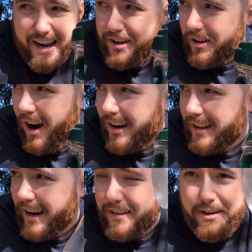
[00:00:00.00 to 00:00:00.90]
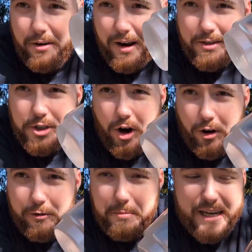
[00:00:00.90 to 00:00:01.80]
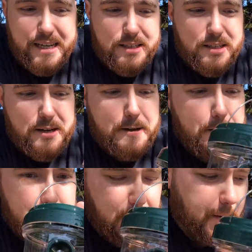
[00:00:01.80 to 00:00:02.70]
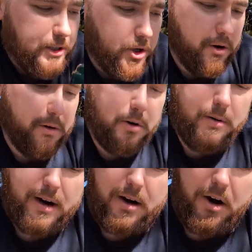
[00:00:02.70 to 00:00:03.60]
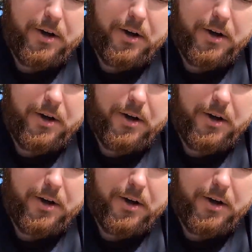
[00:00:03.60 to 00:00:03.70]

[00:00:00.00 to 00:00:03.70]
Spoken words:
and you don't have a jar of bees. But let me show you real quick.